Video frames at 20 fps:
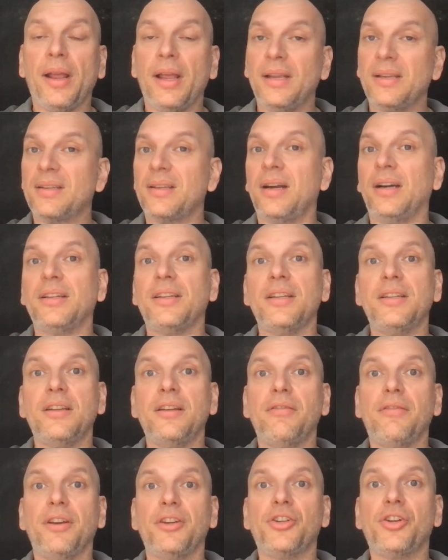start this
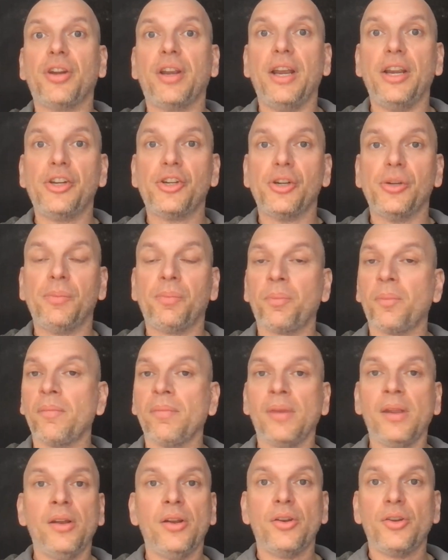investigation,
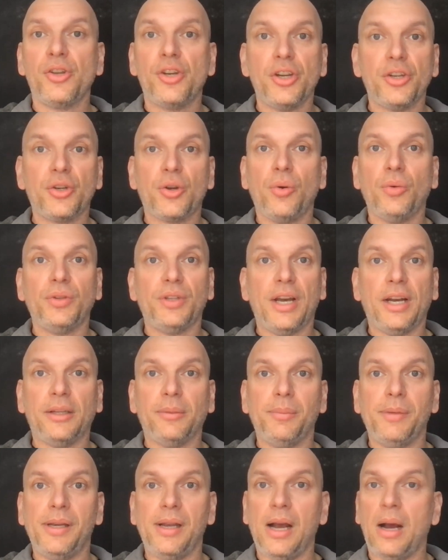just
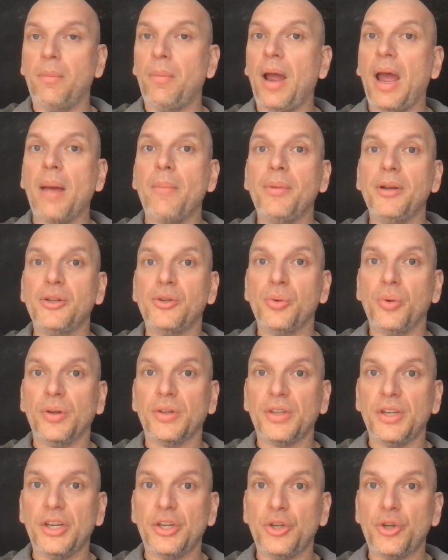contact me. I'm happy to
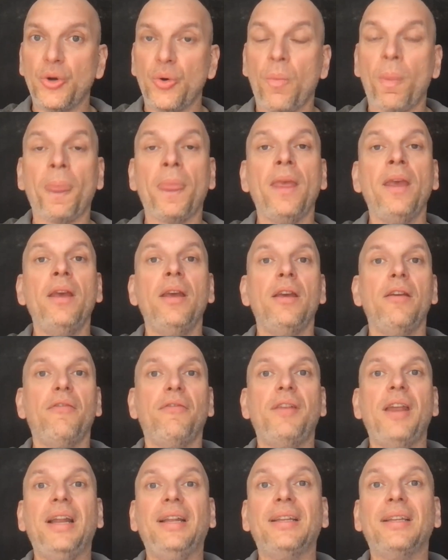assist you.
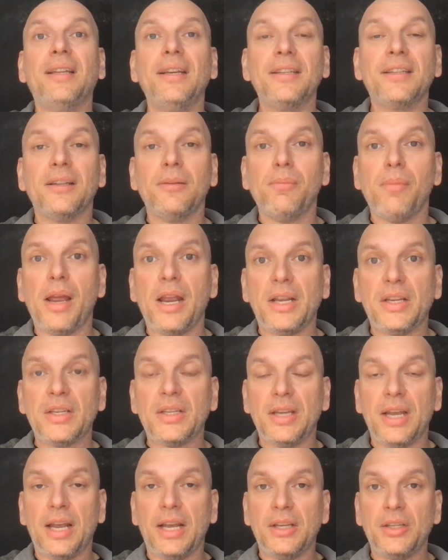If that doesn't make
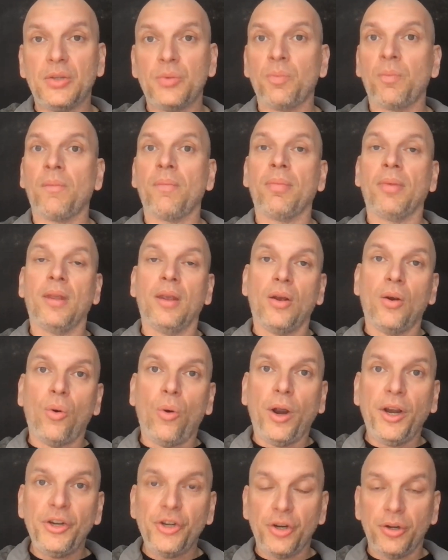sense,
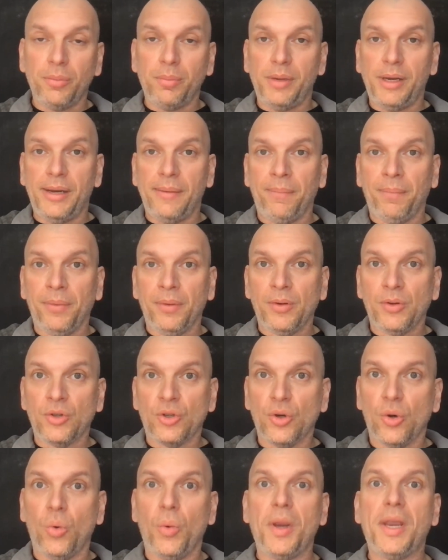question me
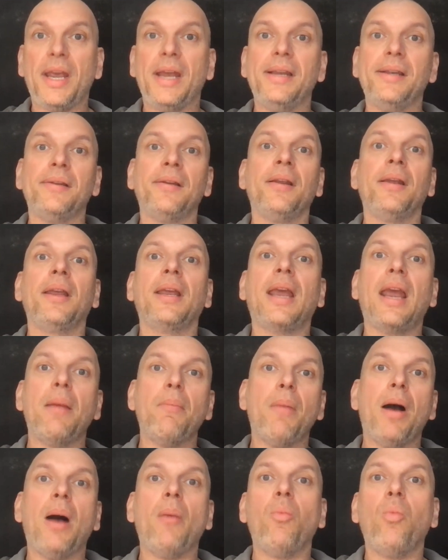so we can
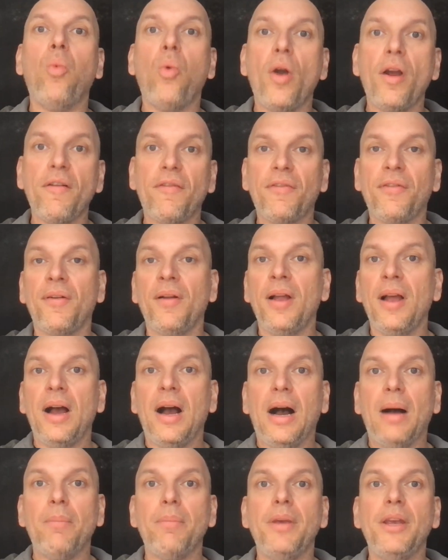come up with
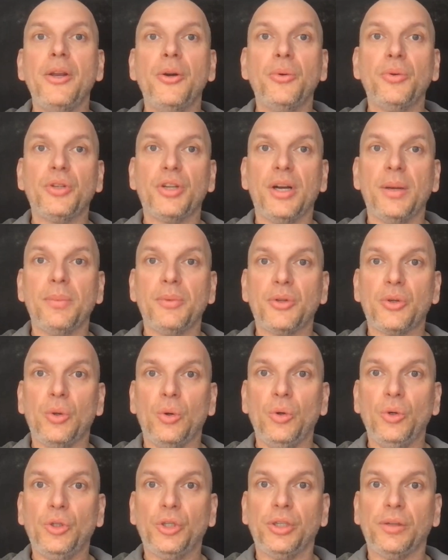a middle-term
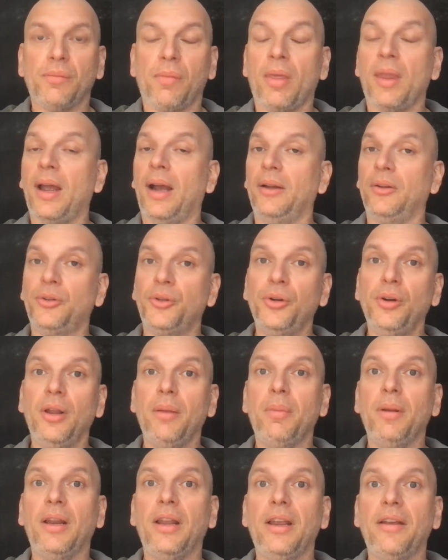solution. I truly
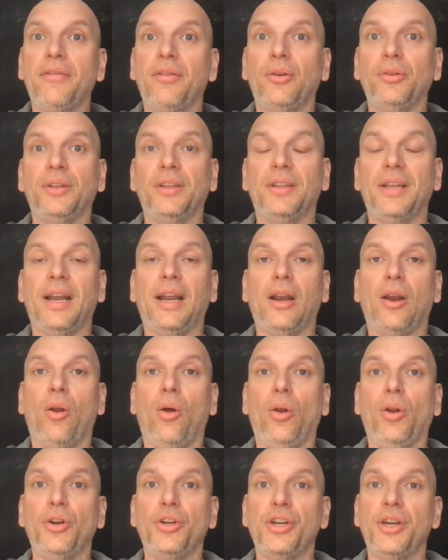believe on the
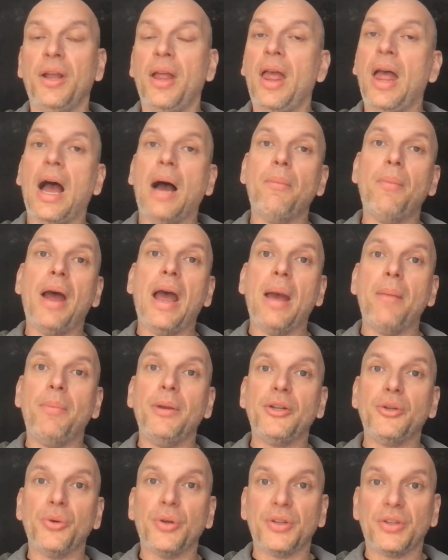technology. I'm
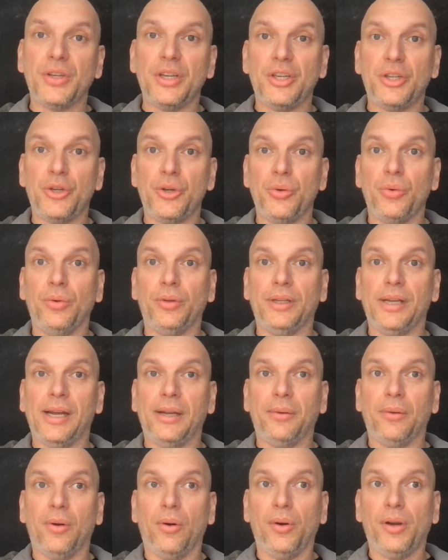happy to assist you on
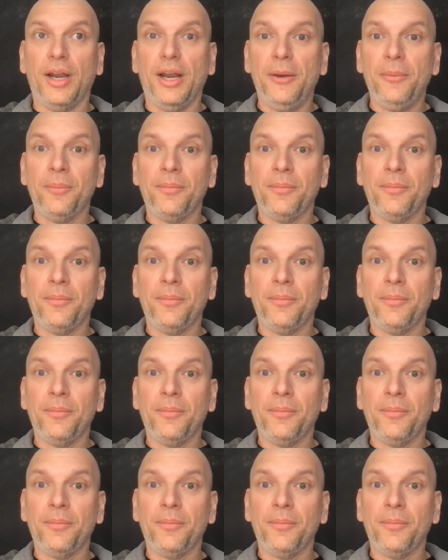that. Okay?